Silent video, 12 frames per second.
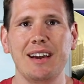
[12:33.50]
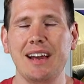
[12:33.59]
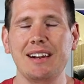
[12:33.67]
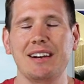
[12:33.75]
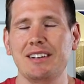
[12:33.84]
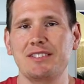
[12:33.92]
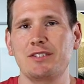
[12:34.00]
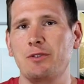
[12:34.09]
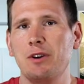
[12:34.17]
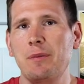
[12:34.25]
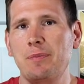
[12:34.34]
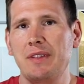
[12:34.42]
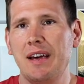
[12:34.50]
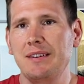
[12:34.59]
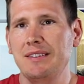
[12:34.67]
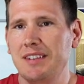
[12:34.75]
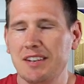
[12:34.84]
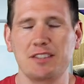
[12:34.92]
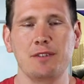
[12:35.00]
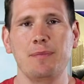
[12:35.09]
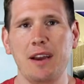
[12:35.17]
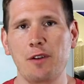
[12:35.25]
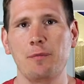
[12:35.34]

and a script that doesn't make